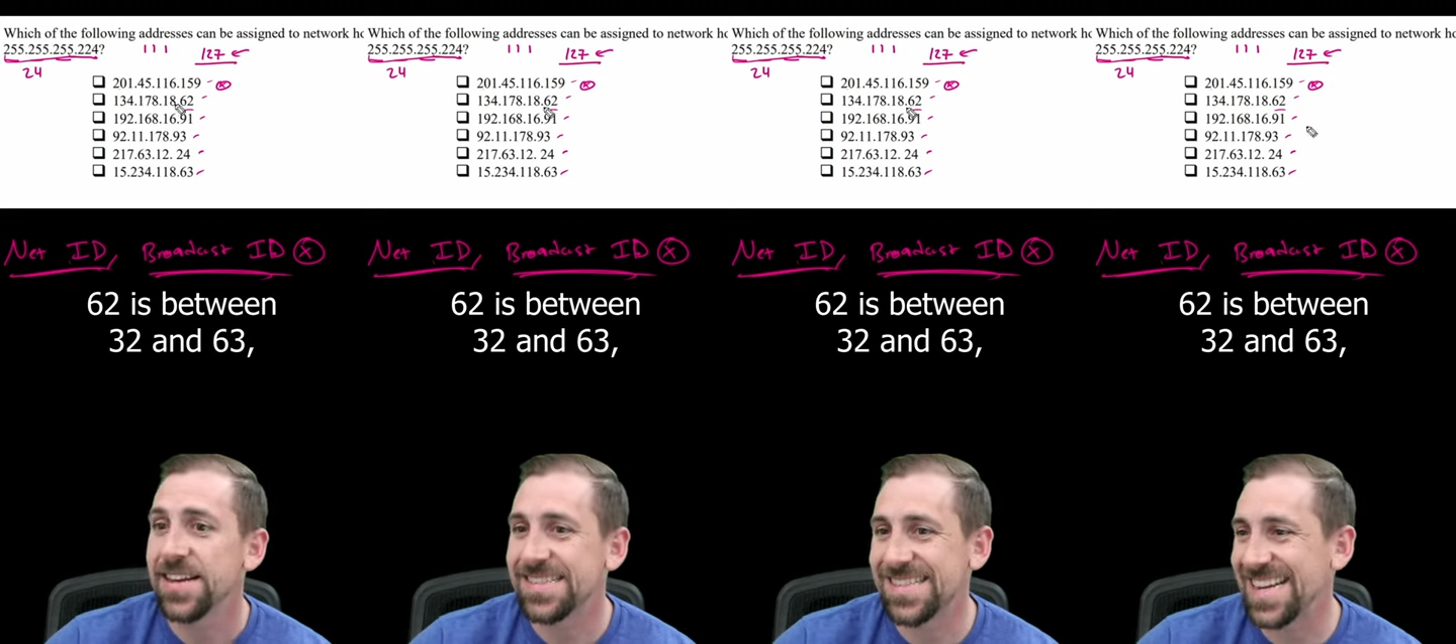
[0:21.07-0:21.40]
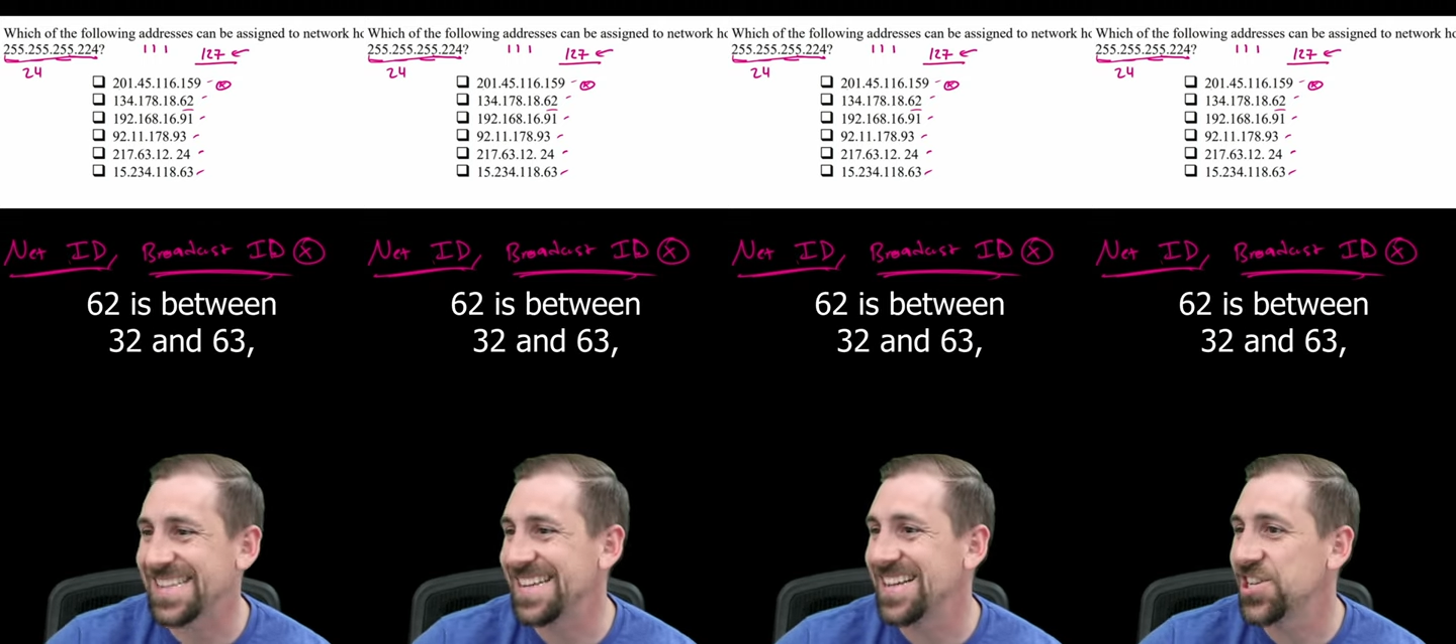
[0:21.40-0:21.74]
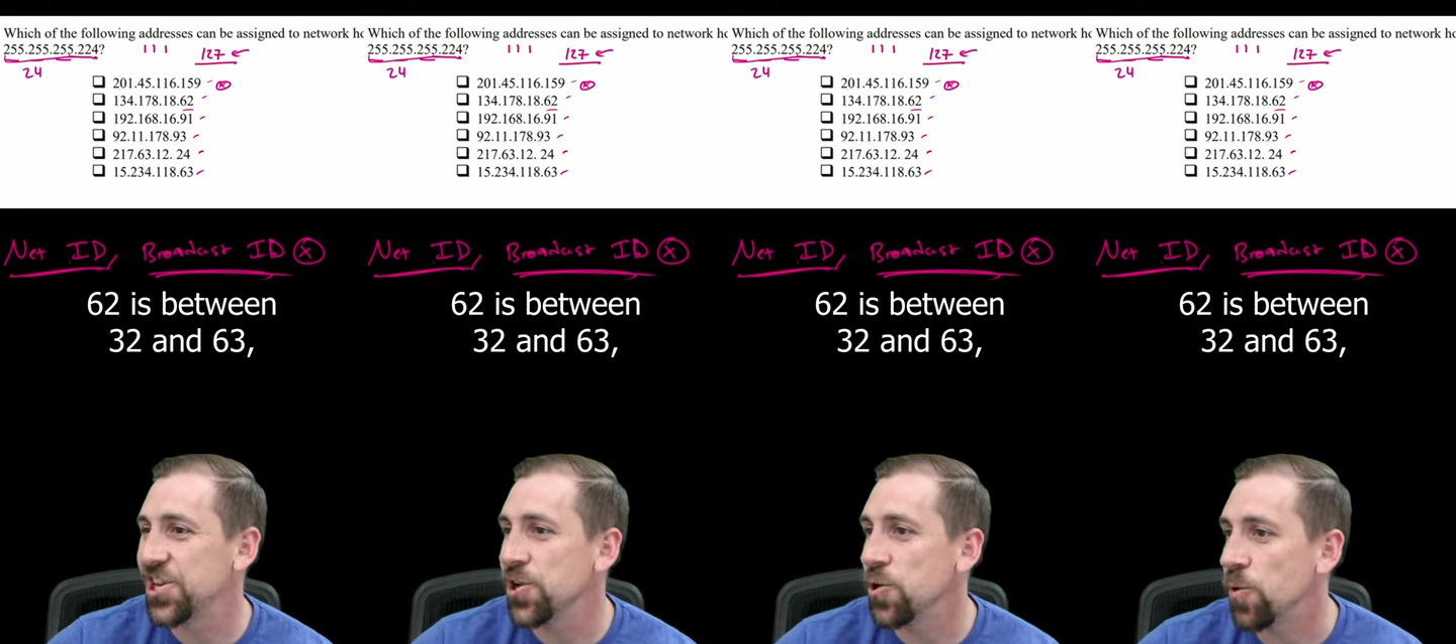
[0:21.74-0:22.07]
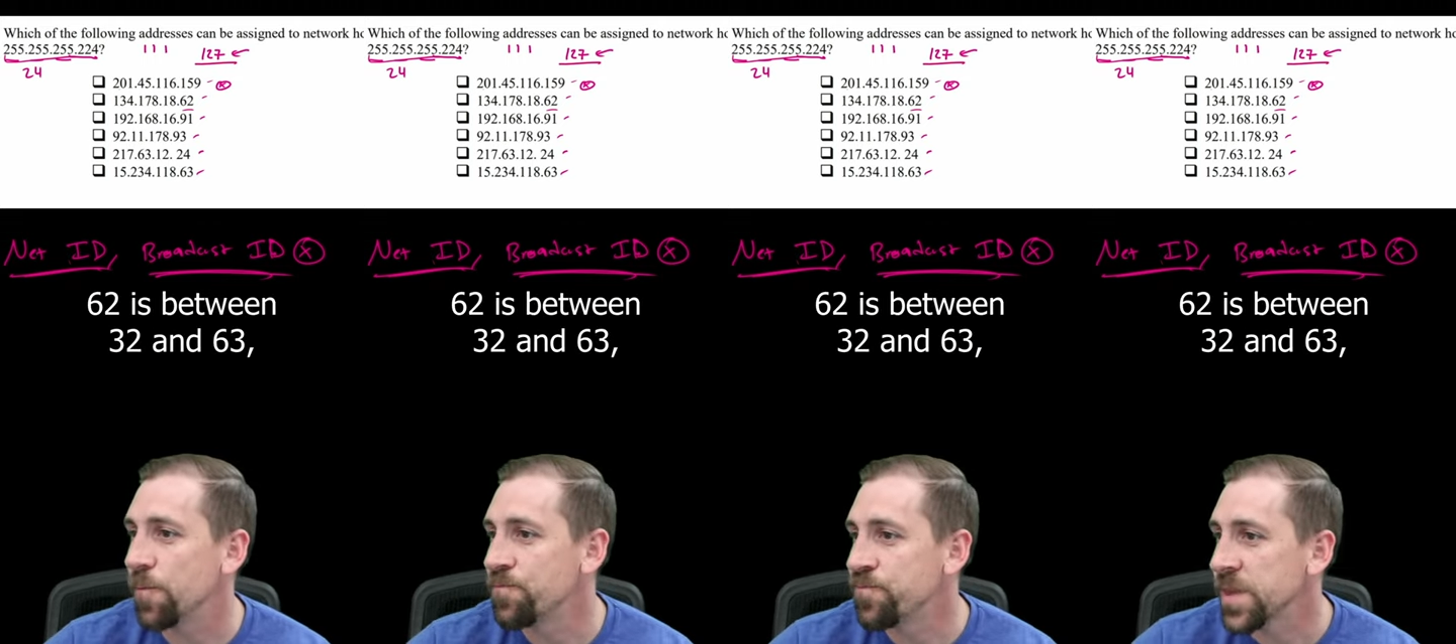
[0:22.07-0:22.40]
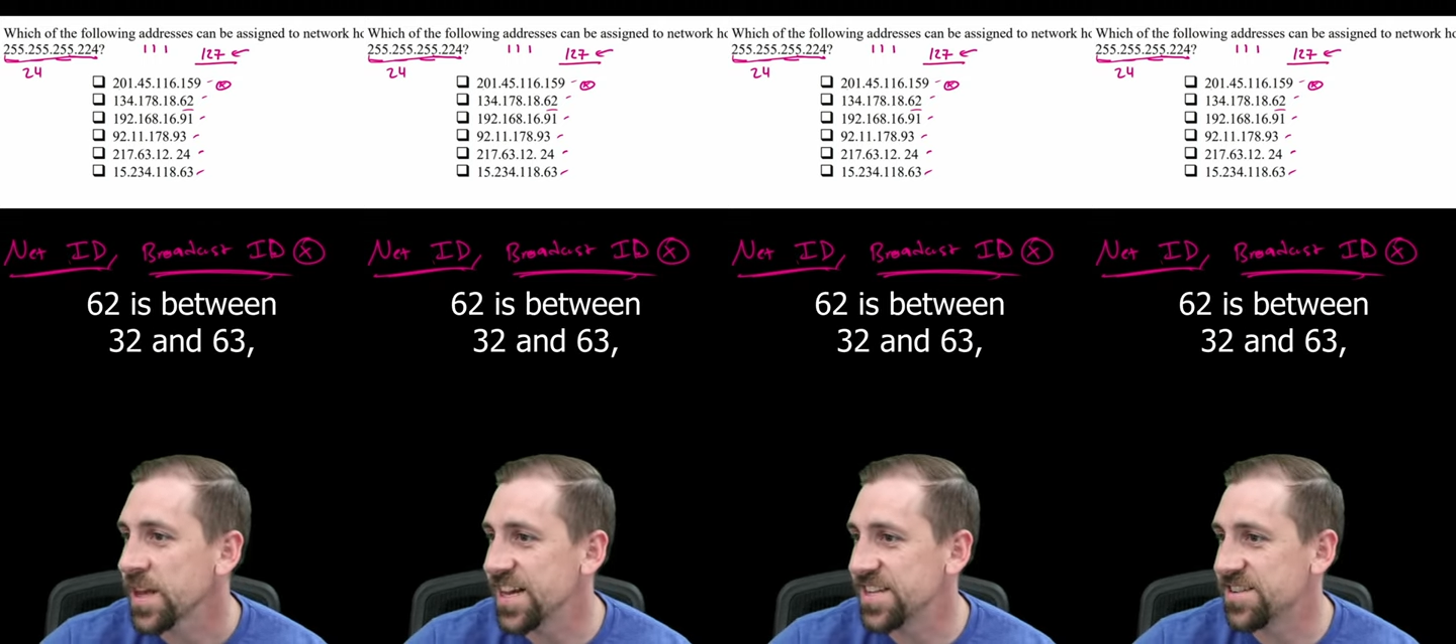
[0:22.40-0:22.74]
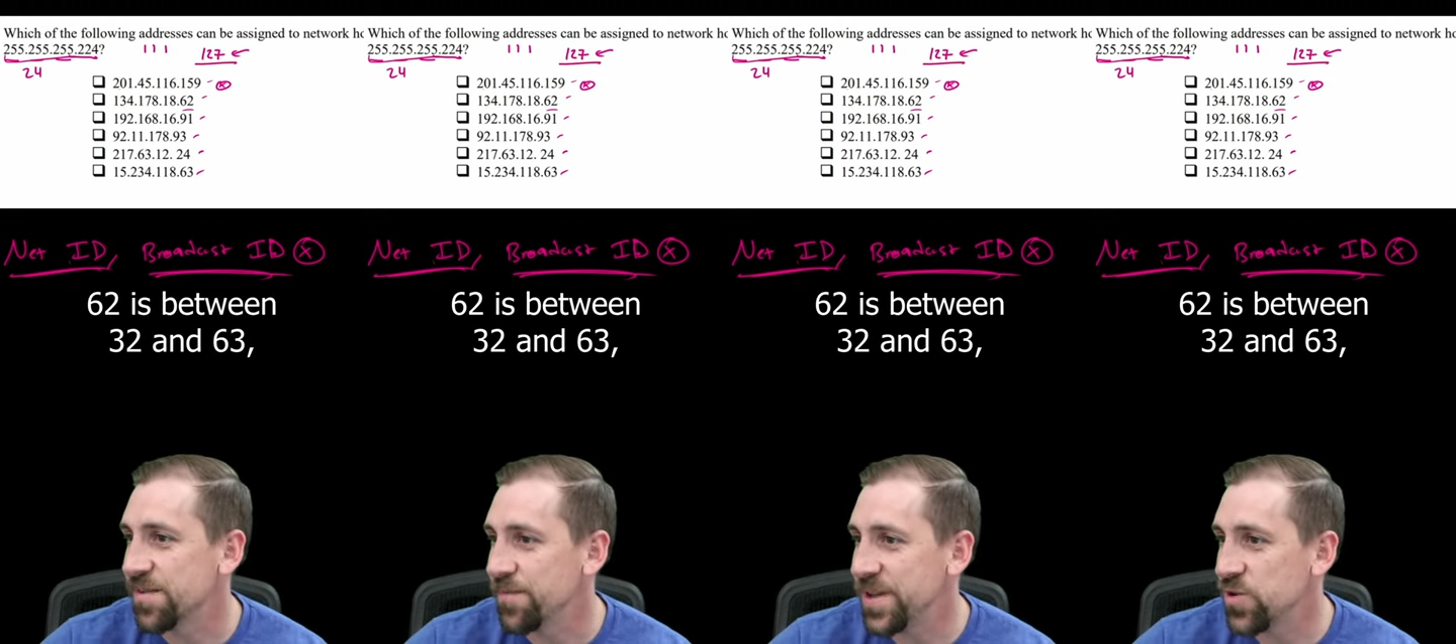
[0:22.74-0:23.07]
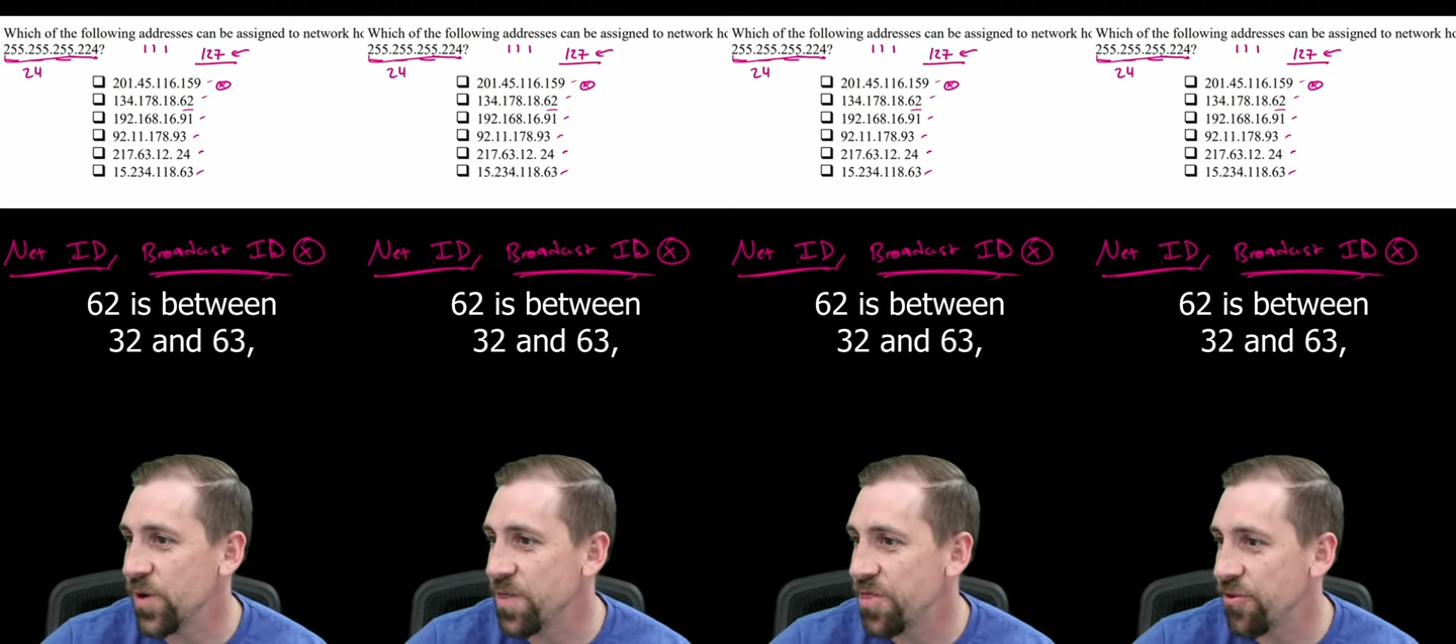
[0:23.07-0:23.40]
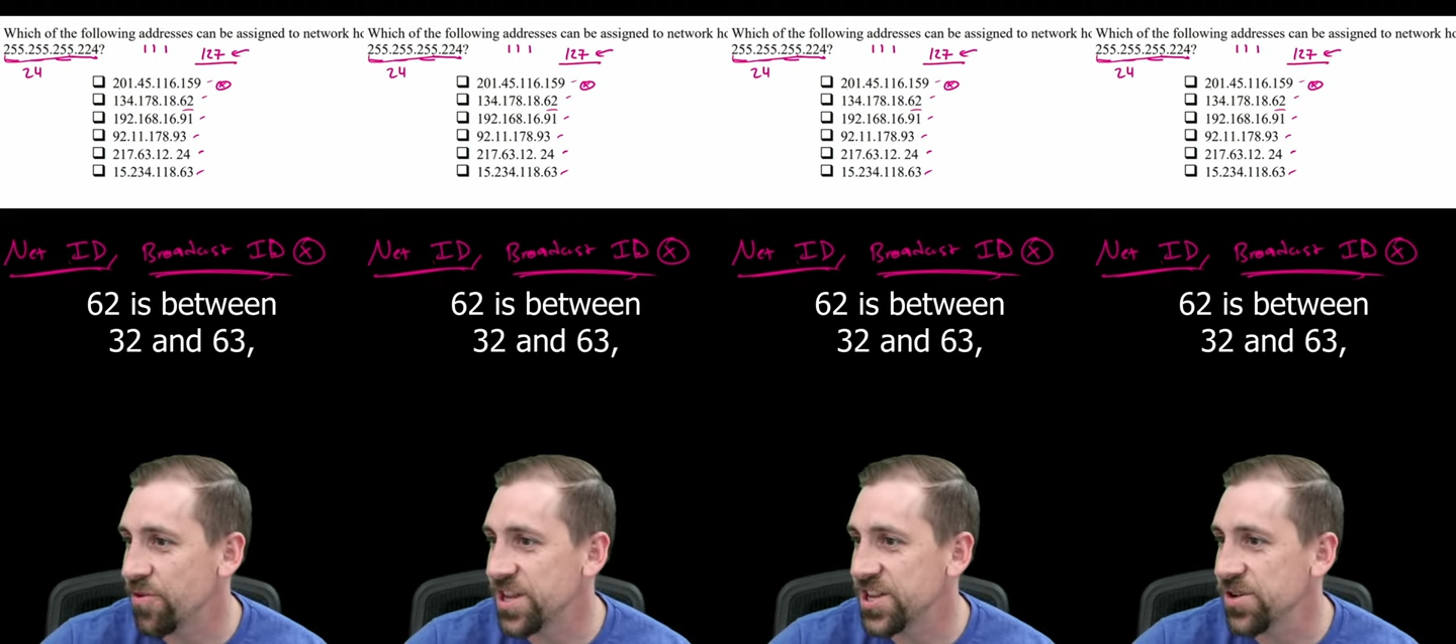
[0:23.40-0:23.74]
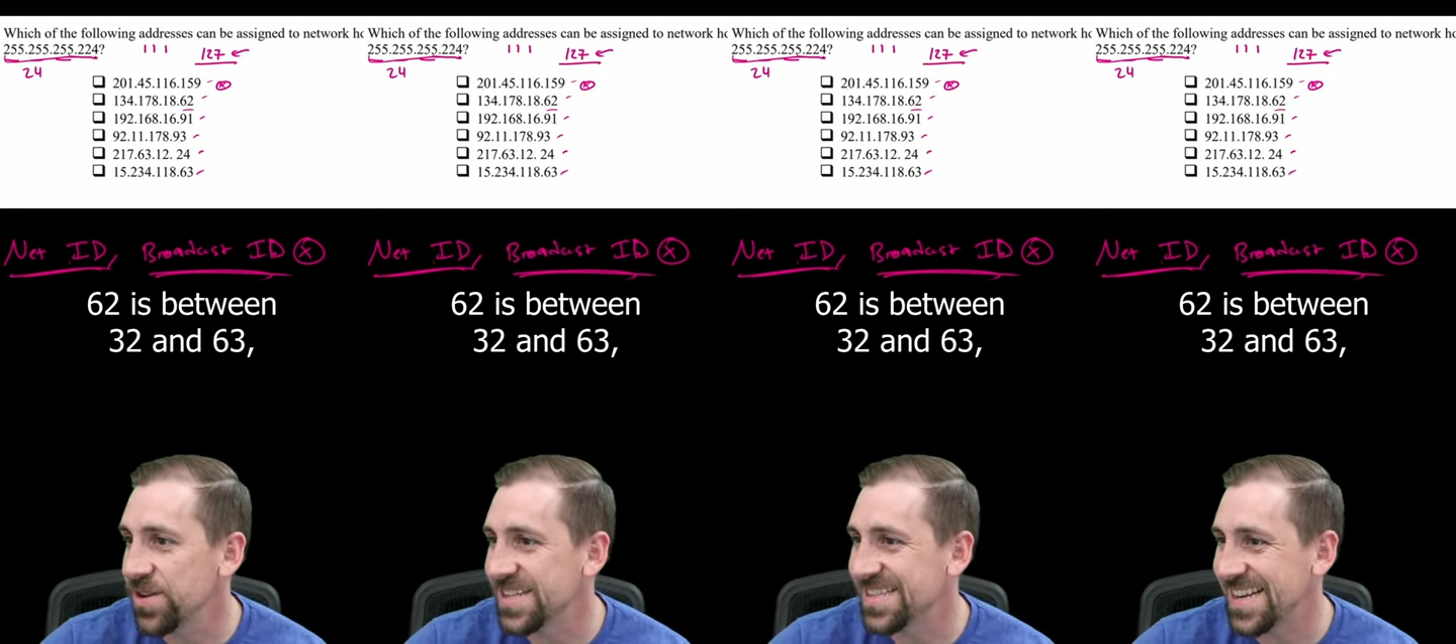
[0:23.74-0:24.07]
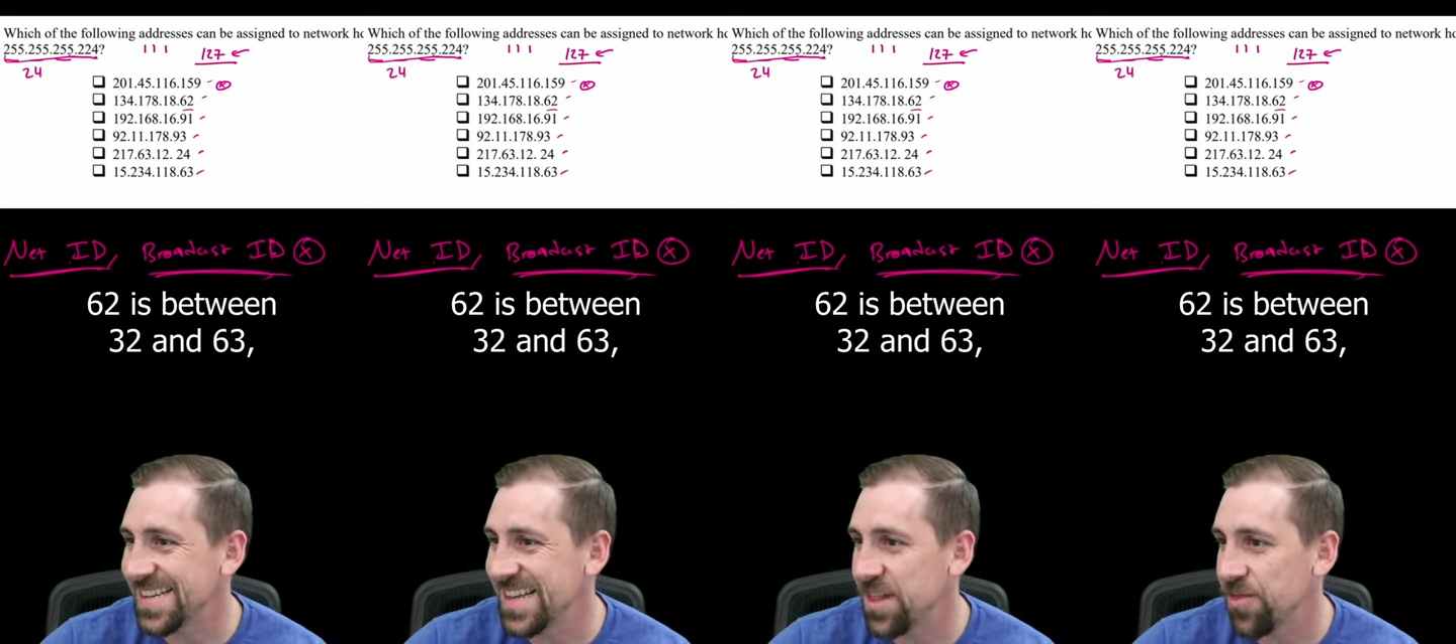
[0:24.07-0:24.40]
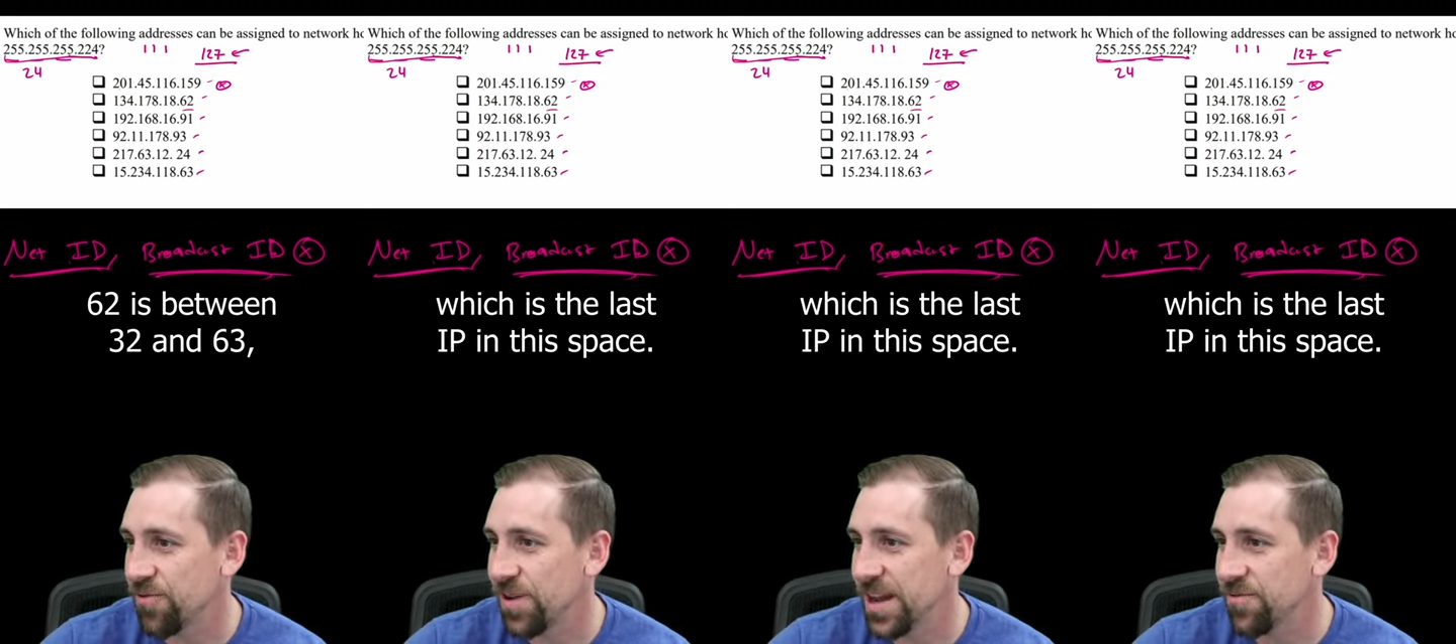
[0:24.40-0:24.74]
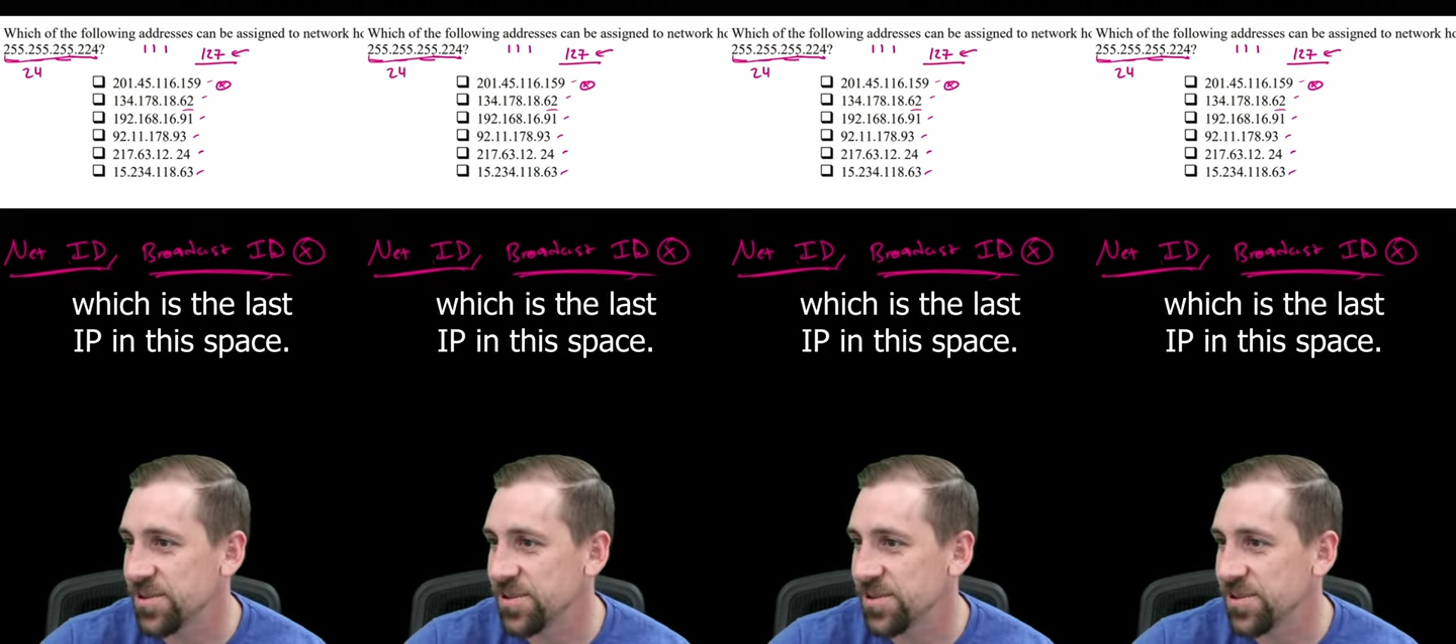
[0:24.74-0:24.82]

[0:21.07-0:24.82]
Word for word: 62 is between 32 and 63,